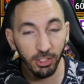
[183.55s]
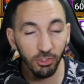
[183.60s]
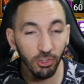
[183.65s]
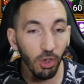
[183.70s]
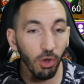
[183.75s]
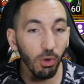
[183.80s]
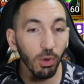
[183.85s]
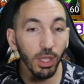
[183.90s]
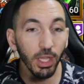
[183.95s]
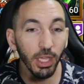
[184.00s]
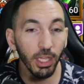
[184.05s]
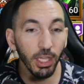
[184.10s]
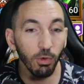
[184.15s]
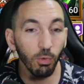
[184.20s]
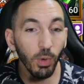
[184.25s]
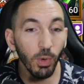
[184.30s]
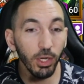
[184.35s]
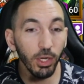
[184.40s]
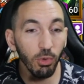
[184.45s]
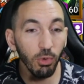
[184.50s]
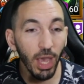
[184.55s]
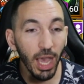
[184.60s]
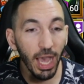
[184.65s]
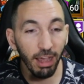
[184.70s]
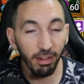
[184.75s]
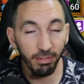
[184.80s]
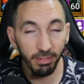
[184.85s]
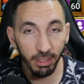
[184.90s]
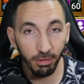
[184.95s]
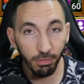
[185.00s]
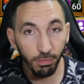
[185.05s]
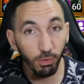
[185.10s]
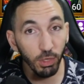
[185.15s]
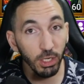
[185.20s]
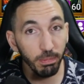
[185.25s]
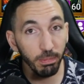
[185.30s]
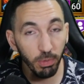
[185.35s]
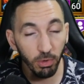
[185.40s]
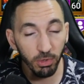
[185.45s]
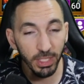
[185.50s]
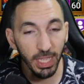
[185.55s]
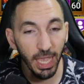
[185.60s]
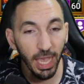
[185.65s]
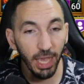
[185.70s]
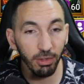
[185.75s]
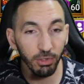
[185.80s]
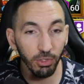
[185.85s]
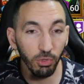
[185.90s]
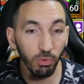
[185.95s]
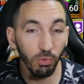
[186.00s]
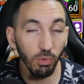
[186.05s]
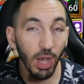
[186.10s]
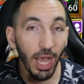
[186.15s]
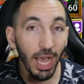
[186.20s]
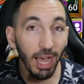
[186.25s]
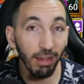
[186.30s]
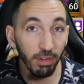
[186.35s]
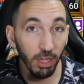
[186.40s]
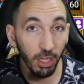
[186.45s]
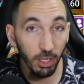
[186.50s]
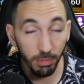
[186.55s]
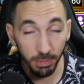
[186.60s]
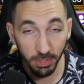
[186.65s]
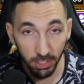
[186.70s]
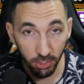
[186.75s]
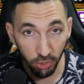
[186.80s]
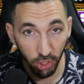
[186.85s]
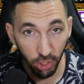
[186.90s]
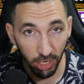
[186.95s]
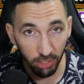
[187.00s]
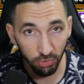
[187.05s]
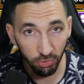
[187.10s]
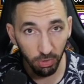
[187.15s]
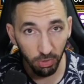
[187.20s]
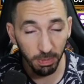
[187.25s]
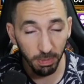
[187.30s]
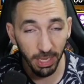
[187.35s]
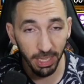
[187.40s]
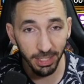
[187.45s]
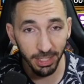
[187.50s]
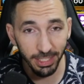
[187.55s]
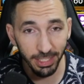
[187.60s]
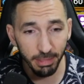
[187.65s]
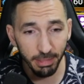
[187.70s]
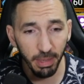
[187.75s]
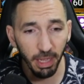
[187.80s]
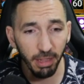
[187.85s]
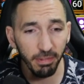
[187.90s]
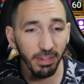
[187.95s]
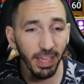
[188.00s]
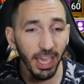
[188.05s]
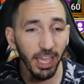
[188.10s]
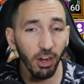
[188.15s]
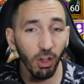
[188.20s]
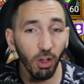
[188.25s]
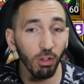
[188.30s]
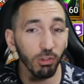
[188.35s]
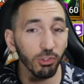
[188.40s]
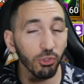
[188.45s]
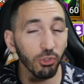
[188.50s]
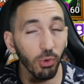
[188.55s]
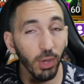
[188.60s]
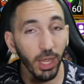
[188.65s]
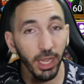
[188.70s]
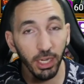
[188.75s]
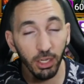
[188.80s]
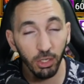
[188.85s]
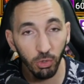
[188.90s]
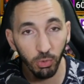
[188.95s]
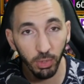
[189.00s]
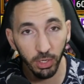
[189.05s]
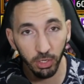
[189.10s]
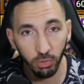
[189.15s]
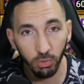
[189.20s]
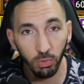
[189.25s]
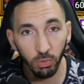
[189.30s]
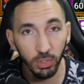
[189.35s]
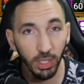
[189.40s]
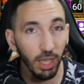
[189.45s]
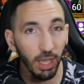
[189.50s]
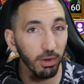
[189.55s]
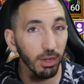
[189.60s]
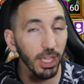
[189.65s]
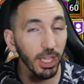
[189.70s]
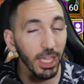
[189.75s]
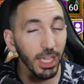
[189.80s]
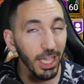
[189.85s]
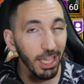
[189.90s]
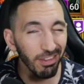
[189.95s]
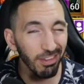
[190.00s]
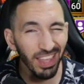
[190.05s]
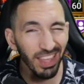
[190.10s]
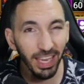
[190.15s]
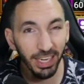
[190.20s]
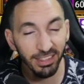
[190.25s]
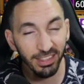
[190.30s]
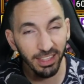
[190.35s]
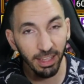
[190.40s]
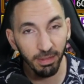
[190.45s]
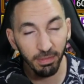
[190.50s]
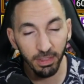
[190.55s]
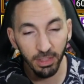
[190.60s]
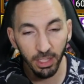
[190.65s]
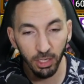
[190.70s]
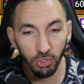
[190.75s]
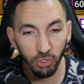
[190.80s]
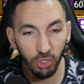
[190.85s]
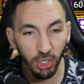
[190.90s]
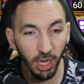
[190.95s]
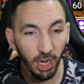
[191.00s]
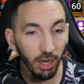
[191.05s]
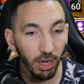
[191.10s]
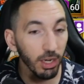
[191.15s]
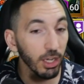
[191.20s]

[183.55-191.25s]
So when you have it fully booked out, you have 100% chance to apply the debuff, and also a lower cooldown if that is something that you care.